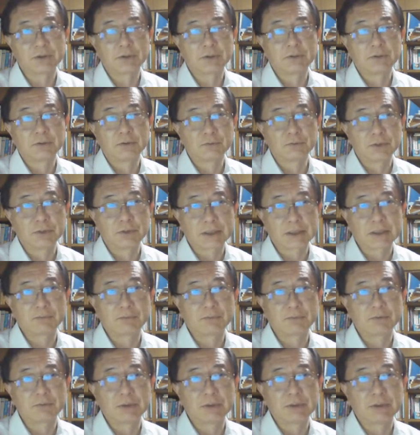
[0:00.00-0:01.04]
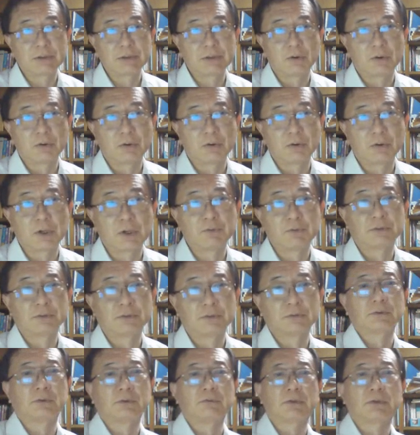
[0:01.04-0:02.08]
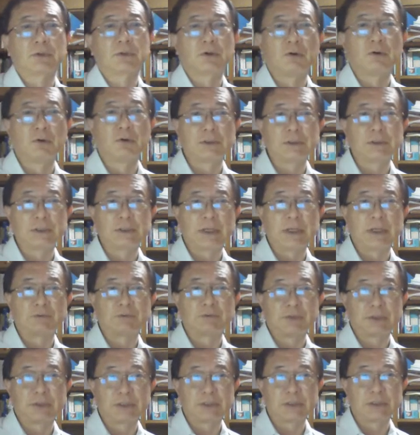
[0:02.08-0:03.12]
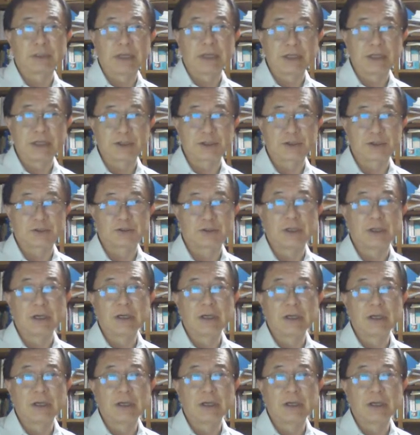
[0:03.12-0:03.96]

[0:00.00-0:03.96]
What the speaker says: Rather, COA will coordinate with nature